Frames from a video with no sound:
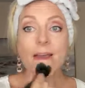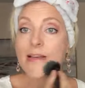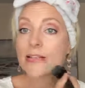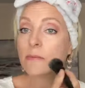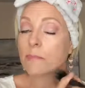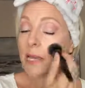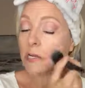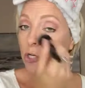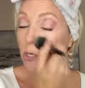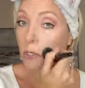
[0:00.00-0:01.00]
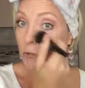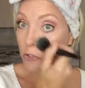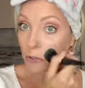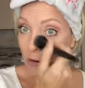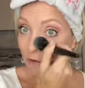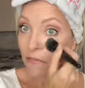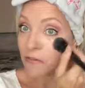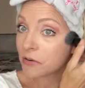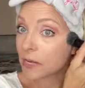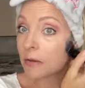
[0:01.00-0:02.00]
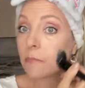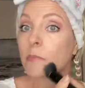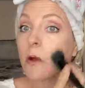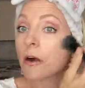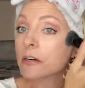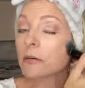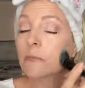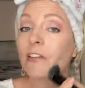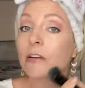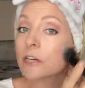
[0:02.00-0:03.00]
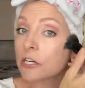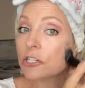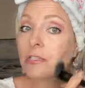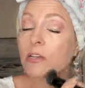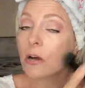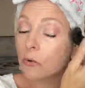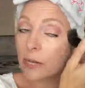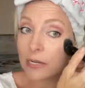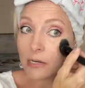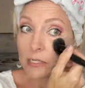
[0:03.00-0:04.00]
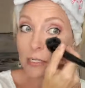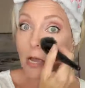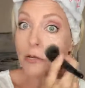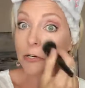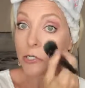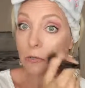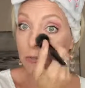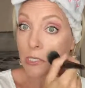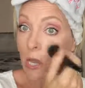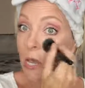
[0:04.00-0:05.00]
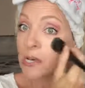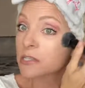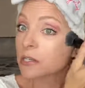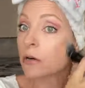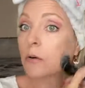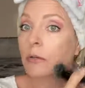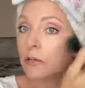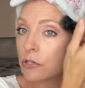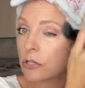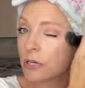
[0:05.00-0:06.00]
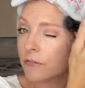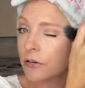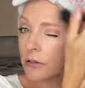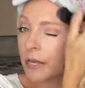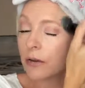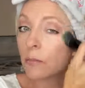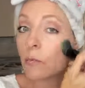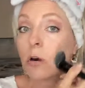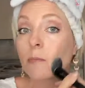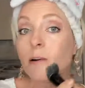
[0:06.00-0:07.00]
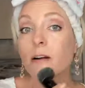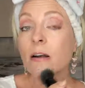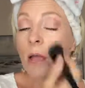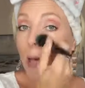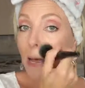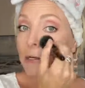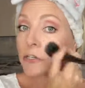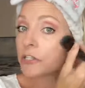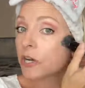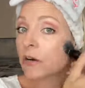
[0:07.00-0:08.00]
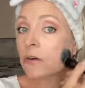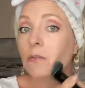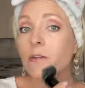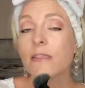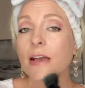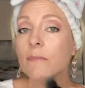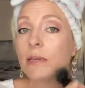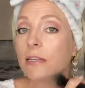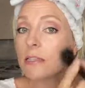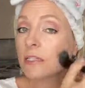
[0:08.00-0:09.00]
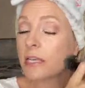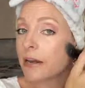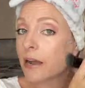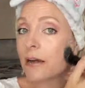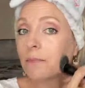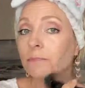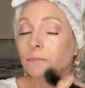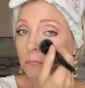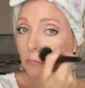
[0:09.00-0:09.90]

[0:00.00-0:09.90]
It's a beige neutral 150. Our foundations go in undertones. So usually if you're like a warmer undertone, that means that um,